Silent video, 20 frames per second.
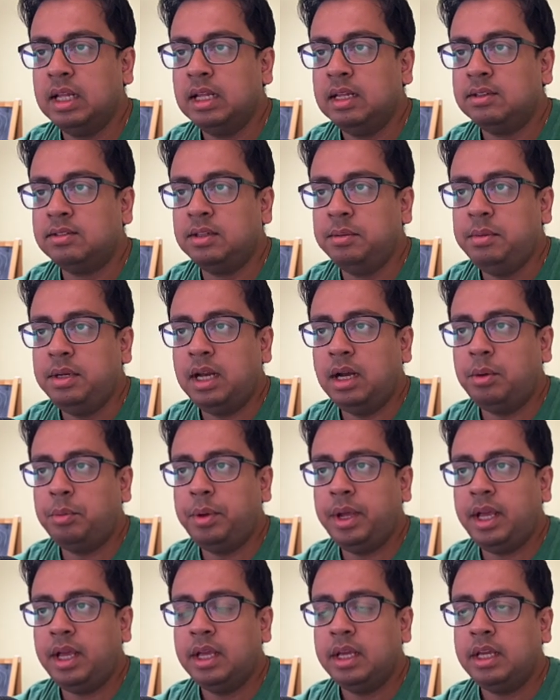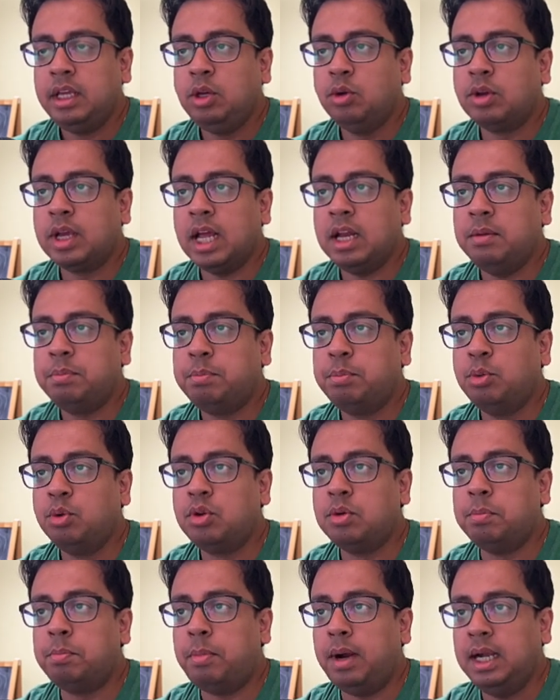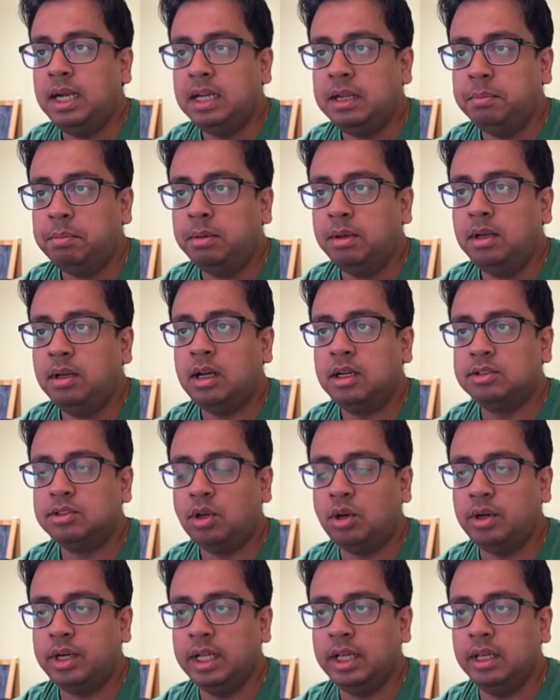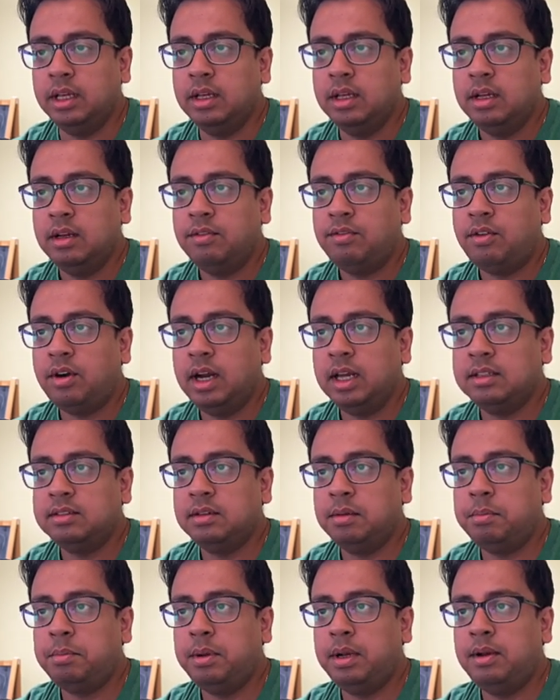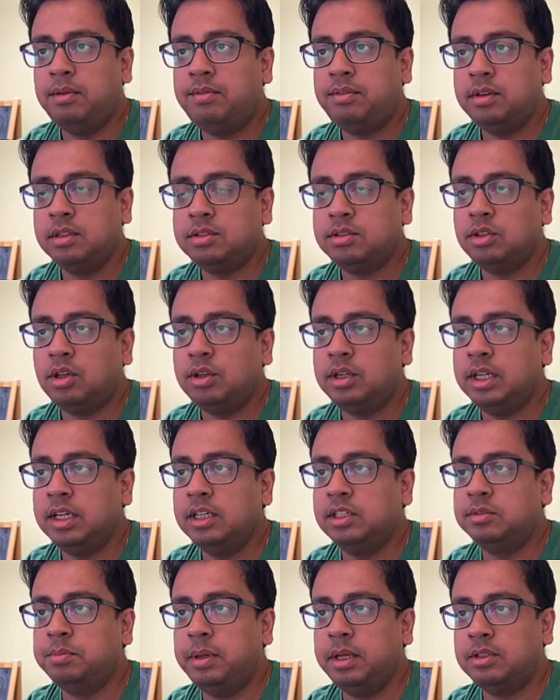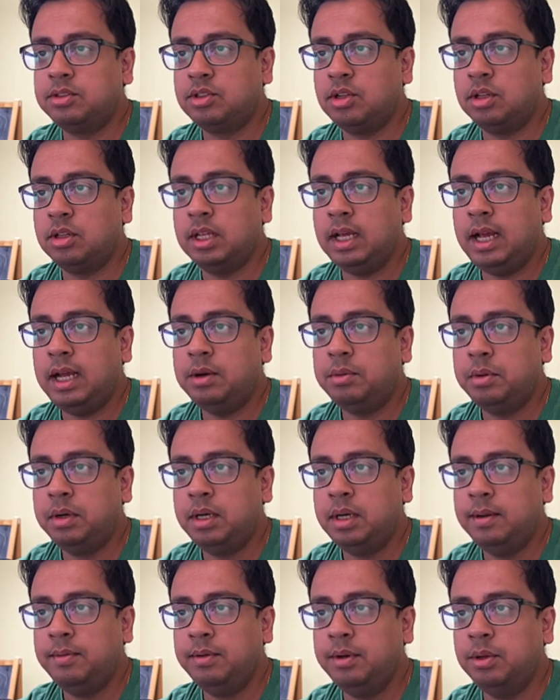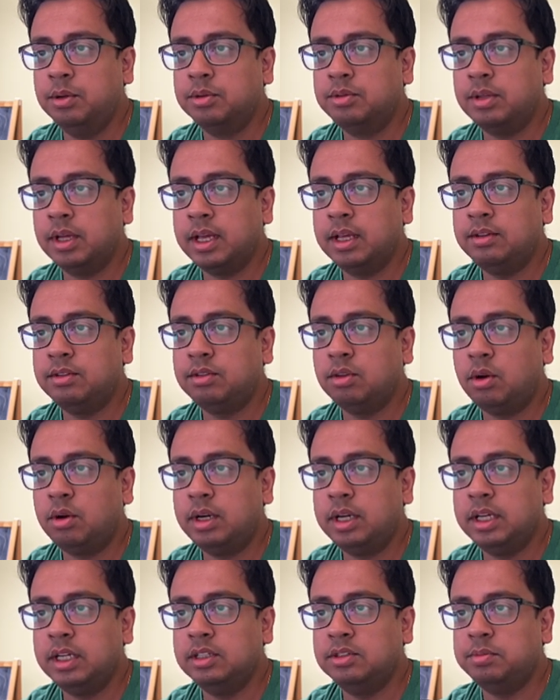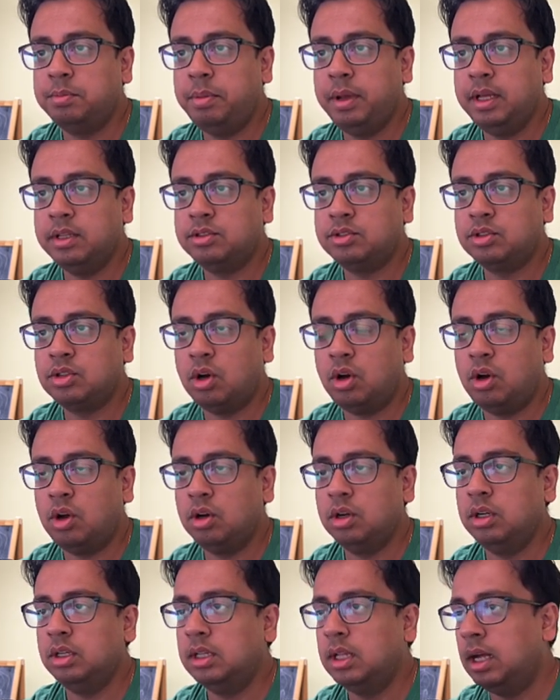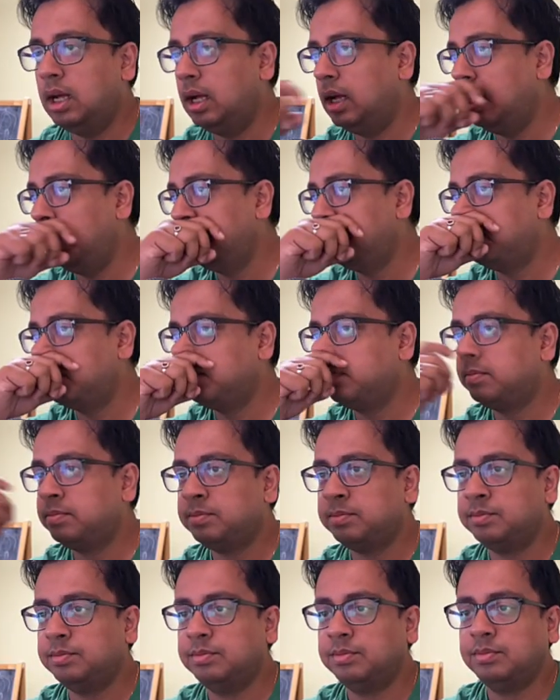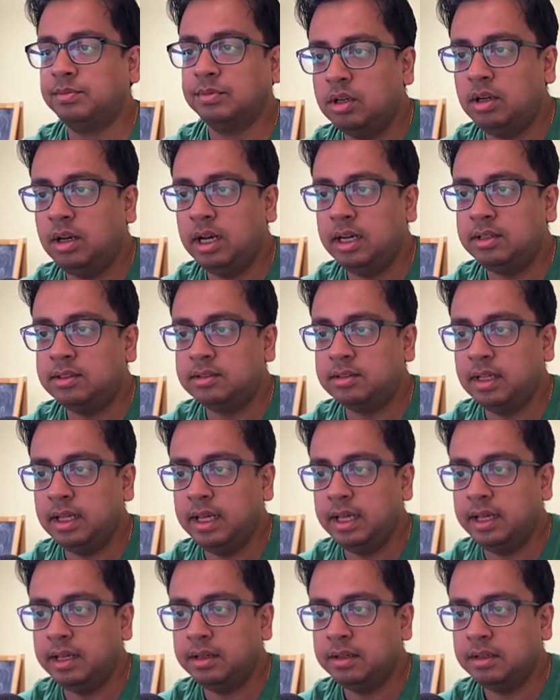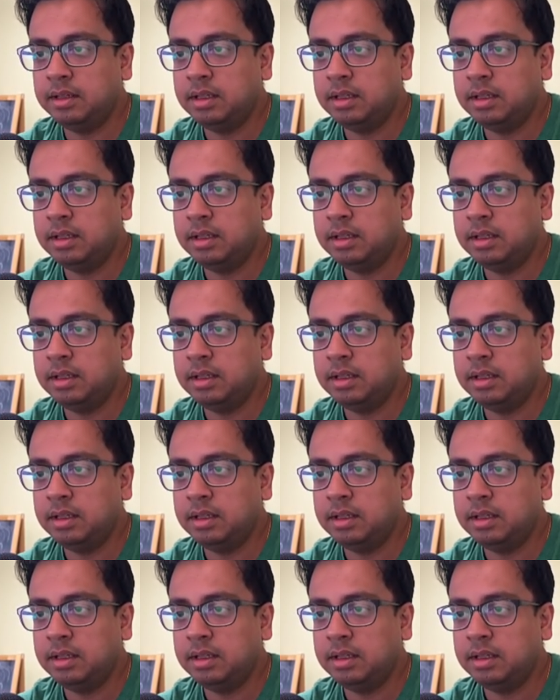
Similar way, you can put multiple sorting. For example, first sorting is based on the annual revenue. Second sorting is based on the, mm, let's say,